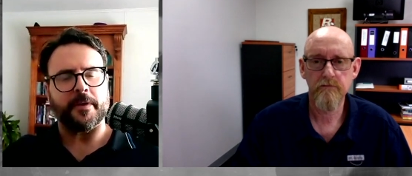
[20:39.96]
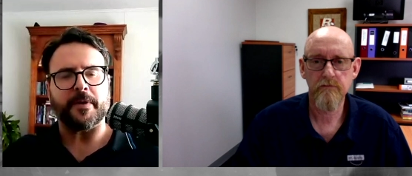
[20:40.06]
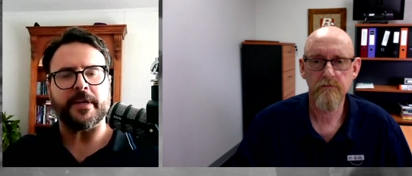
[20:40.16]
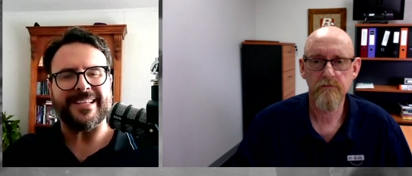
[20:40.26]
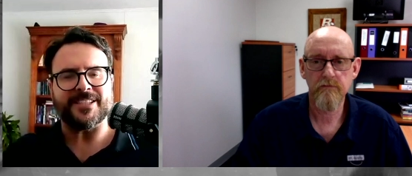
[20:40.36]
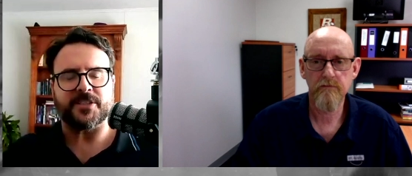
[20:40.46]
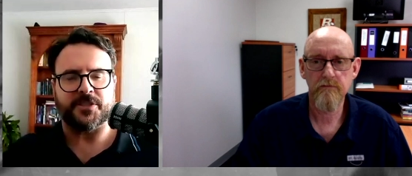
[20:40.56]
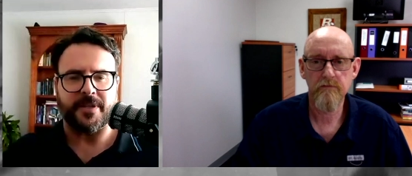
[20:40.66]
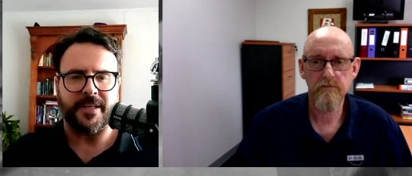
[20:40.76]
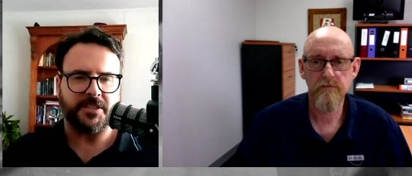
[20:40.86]
Speaker 1: in an industry
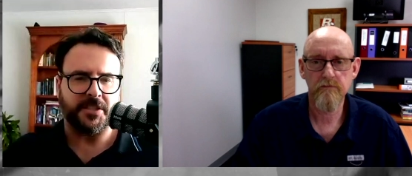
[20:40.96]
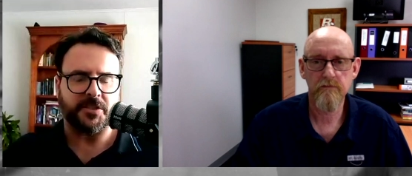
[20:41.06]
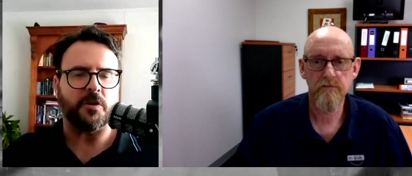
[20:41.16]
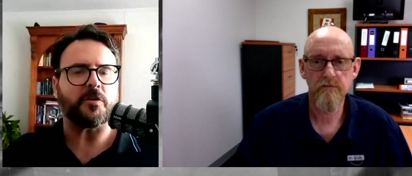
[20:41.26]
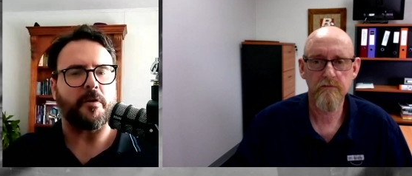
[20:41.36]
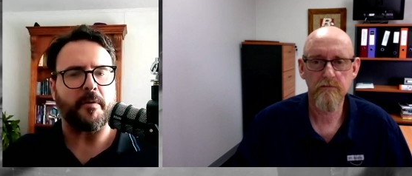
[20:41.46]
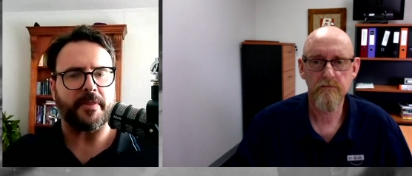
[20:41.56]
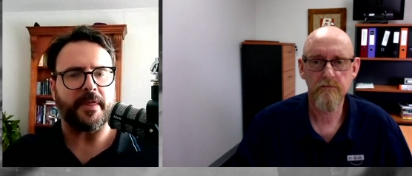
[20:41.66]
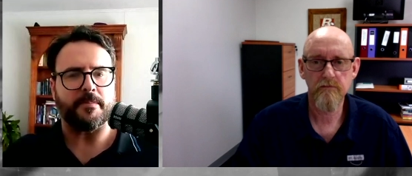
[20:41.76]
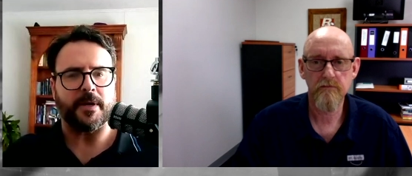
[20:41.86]
that's just not growing
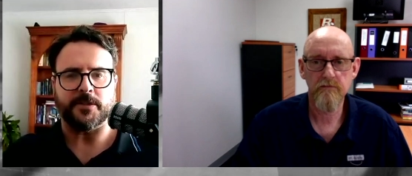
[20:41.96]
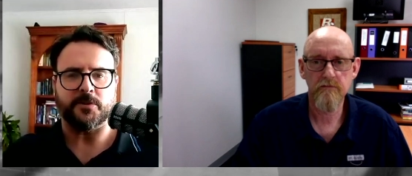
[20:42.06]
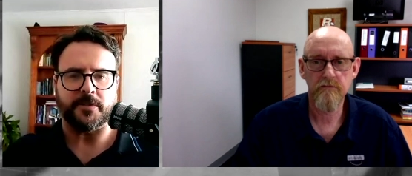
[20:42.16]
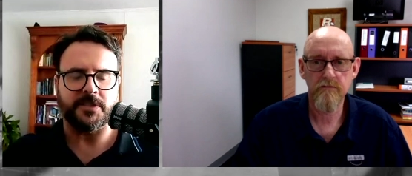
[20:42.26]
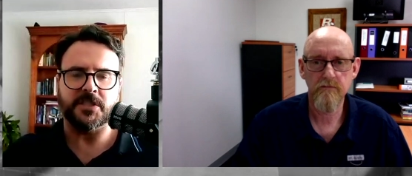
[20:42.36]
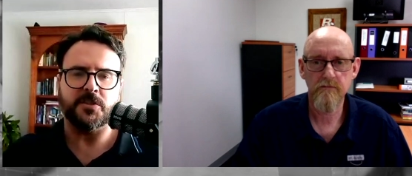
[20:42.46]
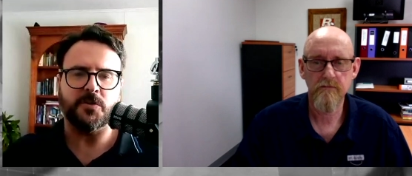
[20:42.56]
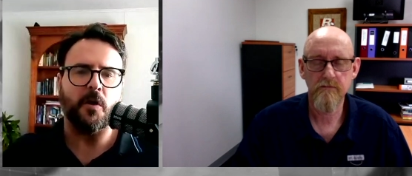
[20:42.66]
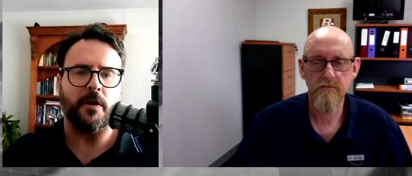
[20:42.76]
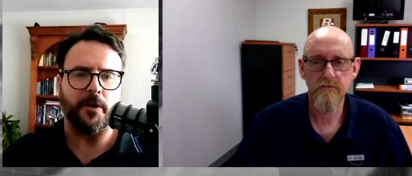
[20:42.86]
that much, or it's just
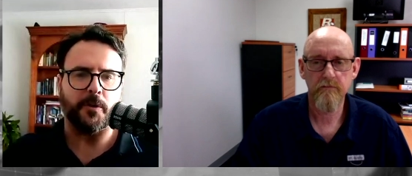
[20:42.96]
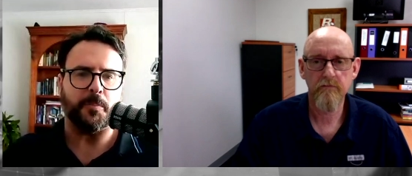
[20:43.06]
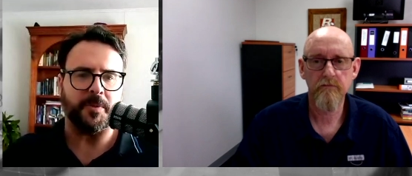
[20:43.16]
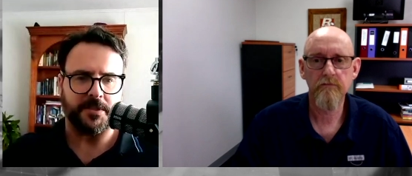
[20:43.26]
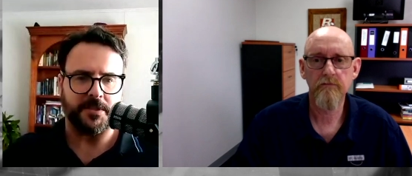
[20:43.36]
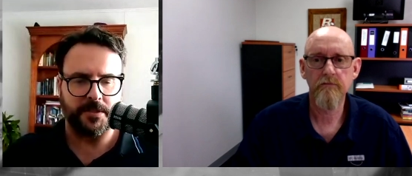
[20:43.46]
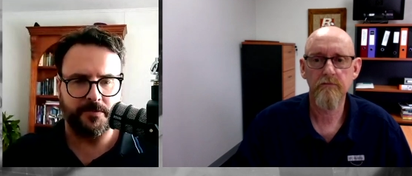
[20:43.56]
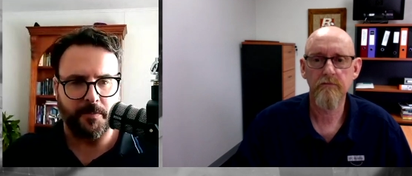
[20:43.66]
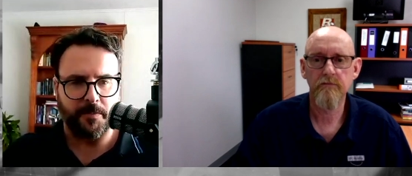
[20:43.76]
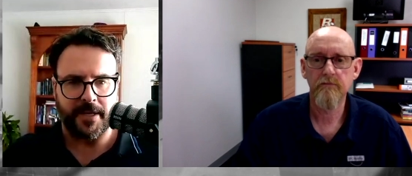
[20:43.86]
not a good business
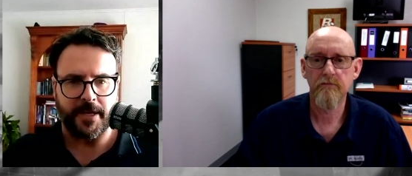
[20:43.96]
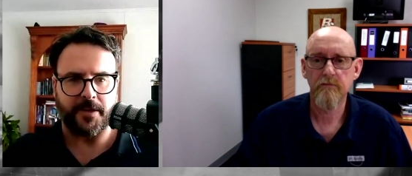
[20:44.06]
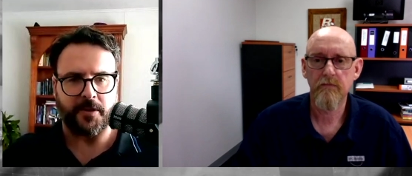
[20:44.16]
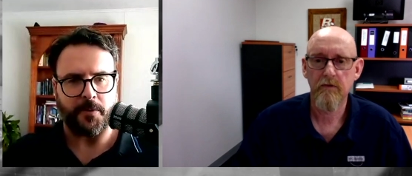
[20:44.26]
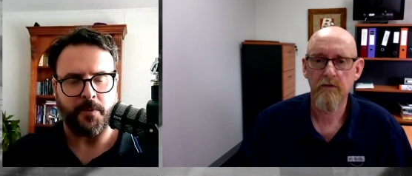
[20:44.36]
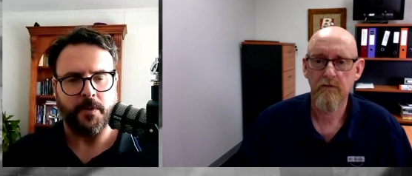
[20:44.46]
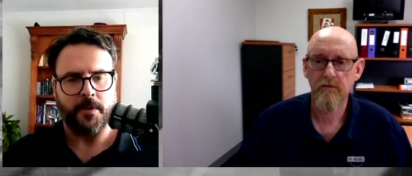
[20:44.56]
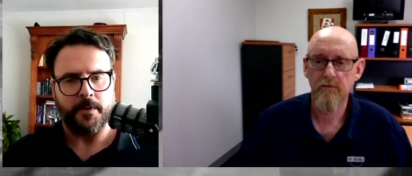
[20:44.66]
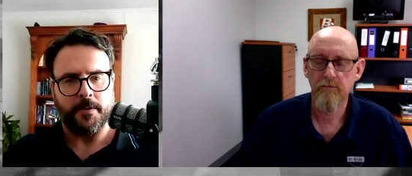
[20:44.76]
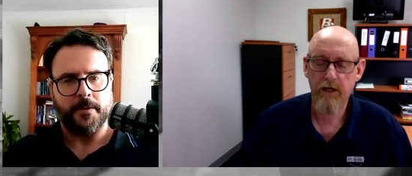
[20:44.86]
from the get-go?
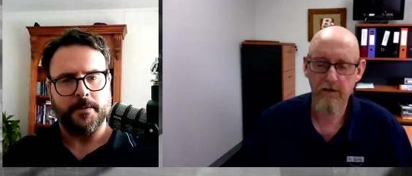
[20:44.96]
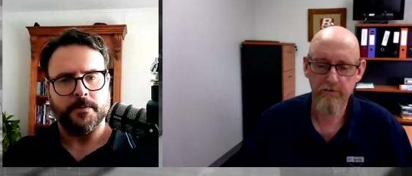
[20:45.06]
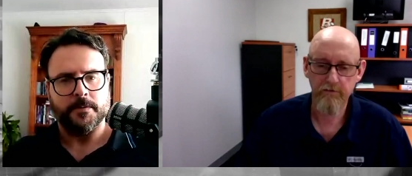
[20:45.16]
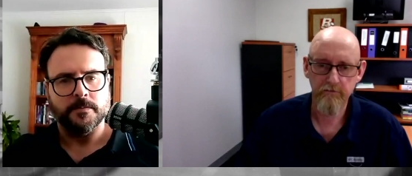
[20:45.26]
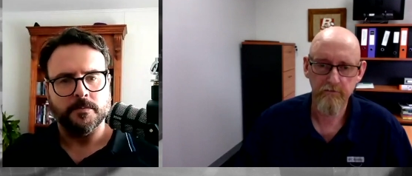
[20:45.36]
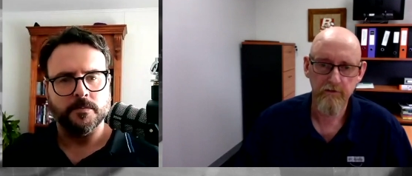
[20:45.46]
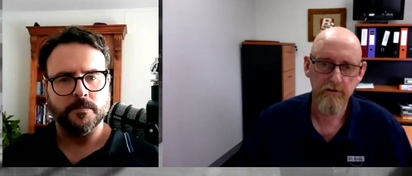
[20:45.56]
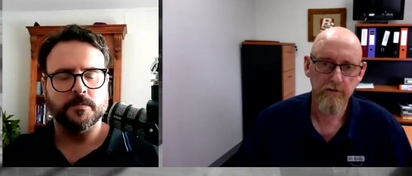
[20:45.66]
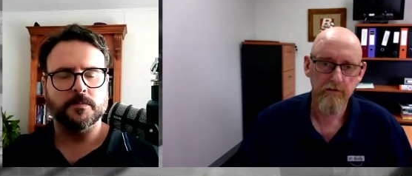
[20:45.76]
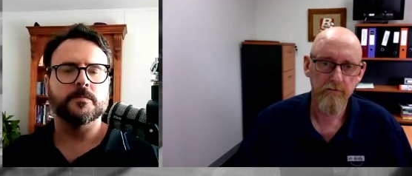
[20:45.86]
Both.
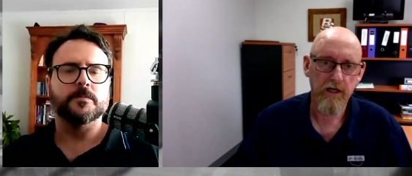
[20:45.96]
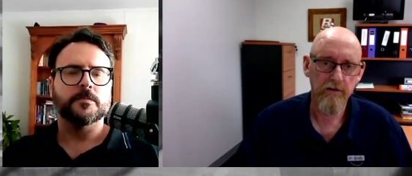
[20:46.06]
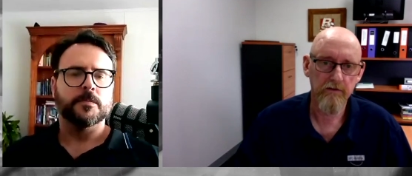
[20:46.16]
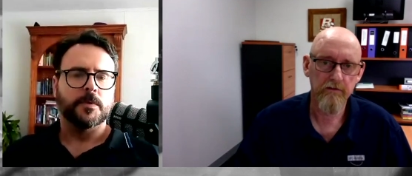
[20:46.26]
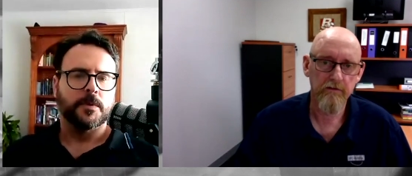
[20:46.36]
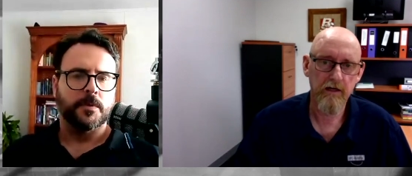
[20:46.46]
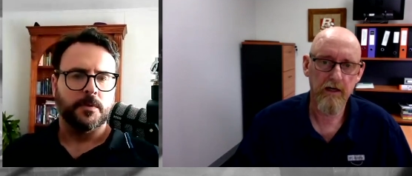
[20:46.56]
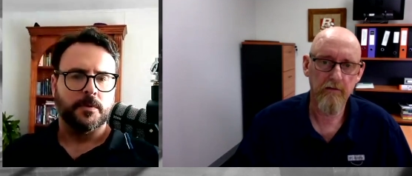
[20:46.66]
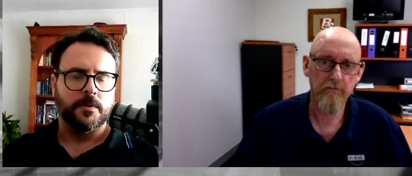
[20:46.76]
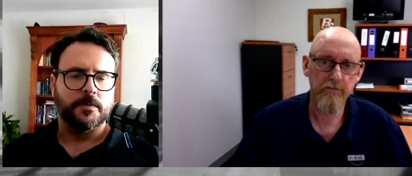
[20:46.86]
Speaker 2: Both.
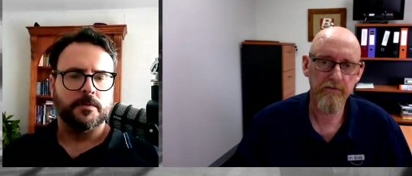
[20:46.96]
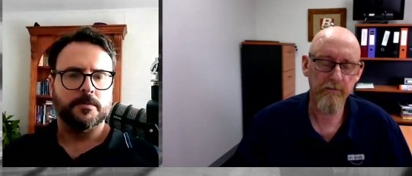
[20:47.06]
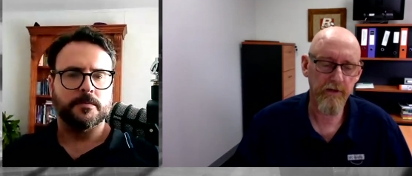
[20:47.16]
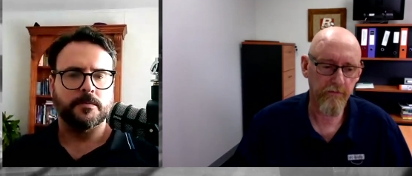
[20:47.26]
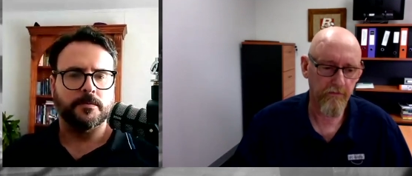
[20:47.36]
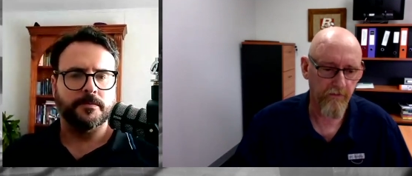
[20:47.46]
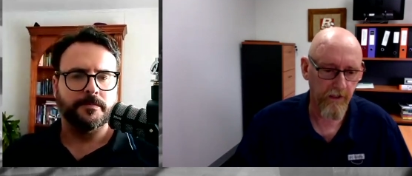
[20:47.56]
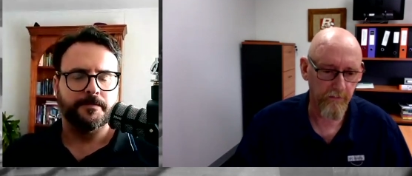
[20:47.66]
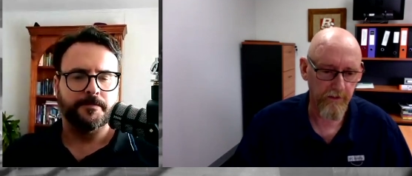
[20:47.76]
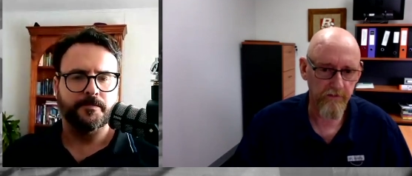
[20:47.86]
Um, some people fail
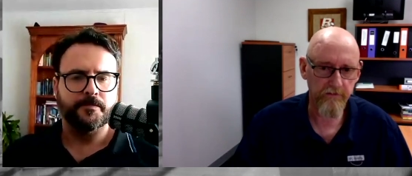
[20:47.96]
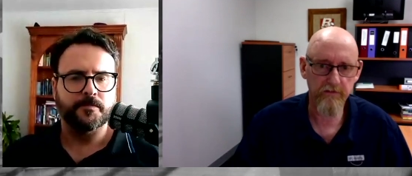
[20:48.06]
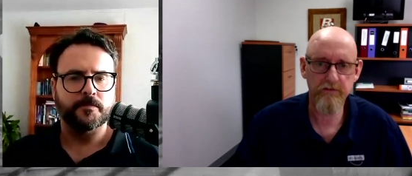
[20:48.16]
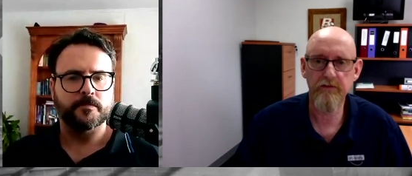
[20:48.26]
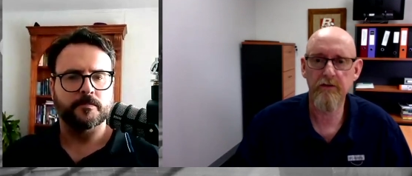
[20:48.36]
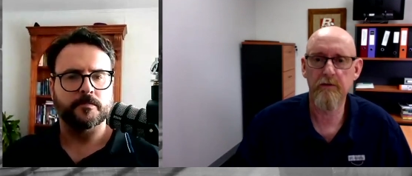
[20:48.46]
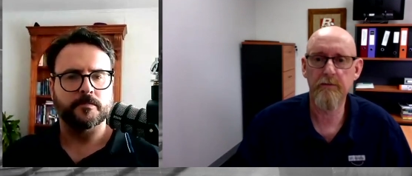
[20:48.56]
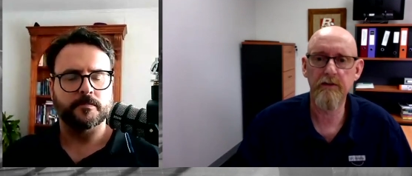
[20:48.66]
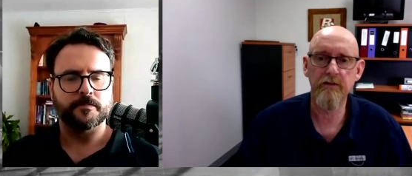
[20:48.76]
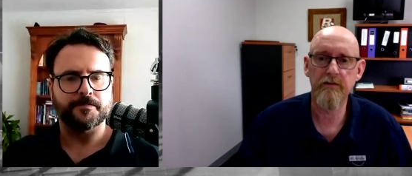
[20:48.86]
because it's just not a
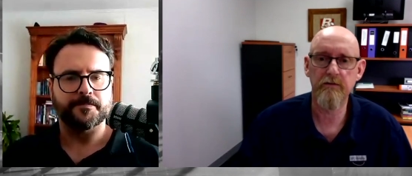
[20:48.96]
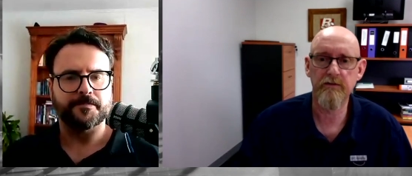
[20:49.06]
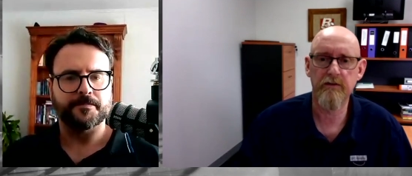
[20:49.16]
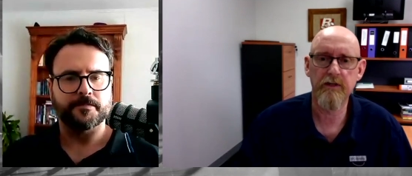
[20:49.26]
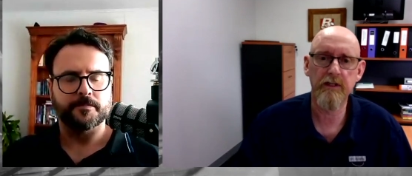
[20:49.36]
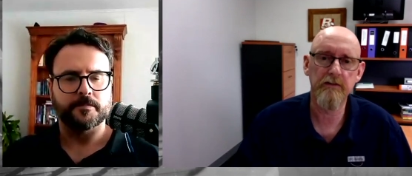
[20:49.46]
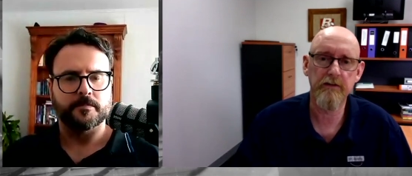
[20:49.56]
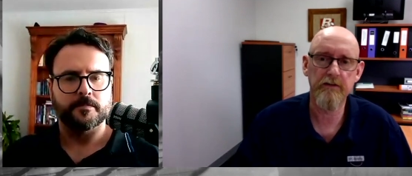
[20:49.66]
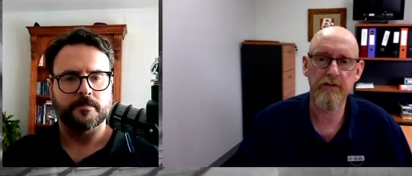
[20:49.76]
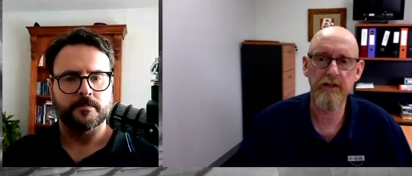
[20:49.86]
business that was ever going to
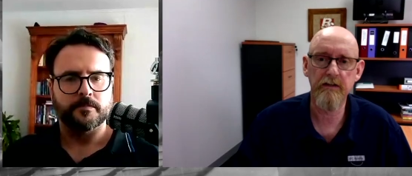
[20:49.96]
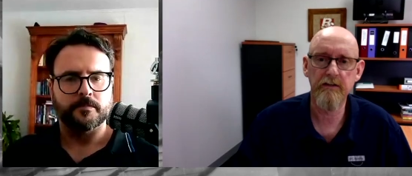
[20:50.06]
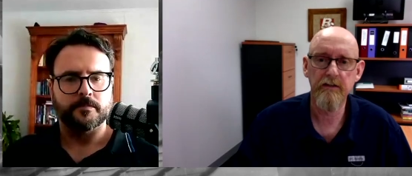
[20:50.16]
succeed.